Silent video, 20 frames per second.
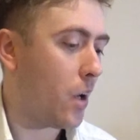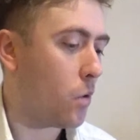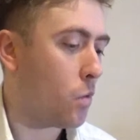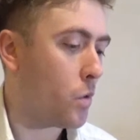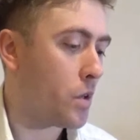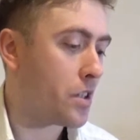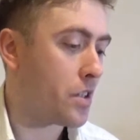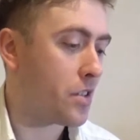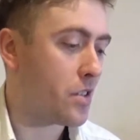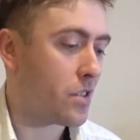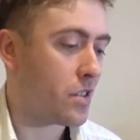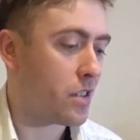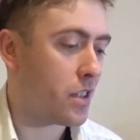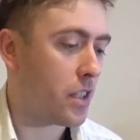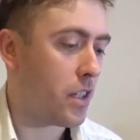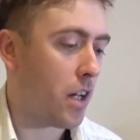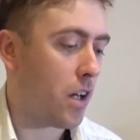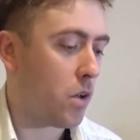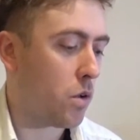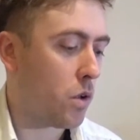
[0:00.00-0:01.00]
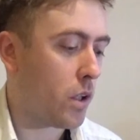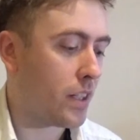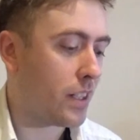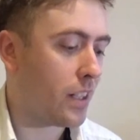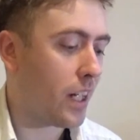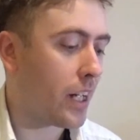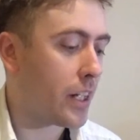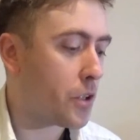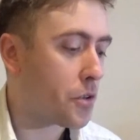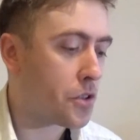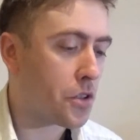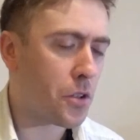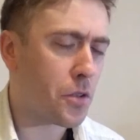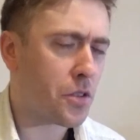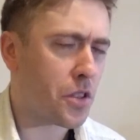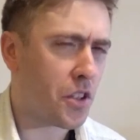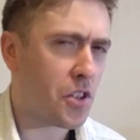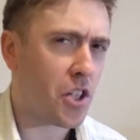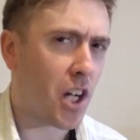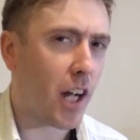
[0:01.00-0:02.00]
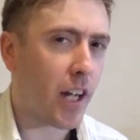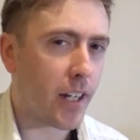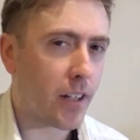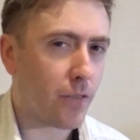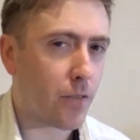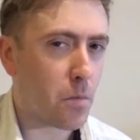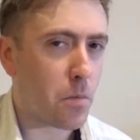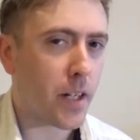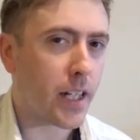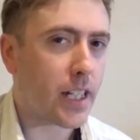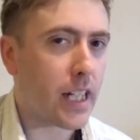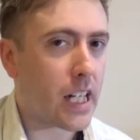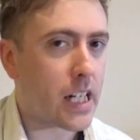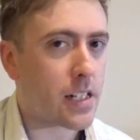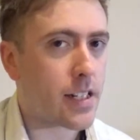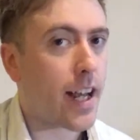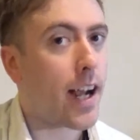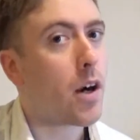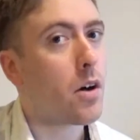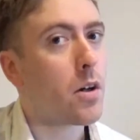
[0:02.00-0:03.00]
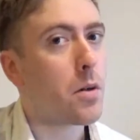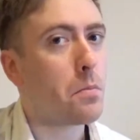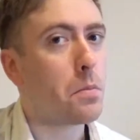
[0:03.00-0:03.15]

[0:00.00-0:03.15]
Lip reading: Which is, I used to use a giant for bringing down a tower,